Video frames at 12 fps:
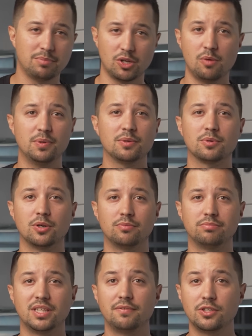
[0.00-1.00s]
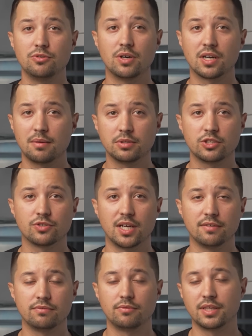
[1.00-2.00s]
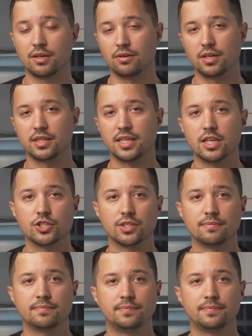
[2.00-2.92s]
blow up on the road, leaving you unable to drive without hurting the engine.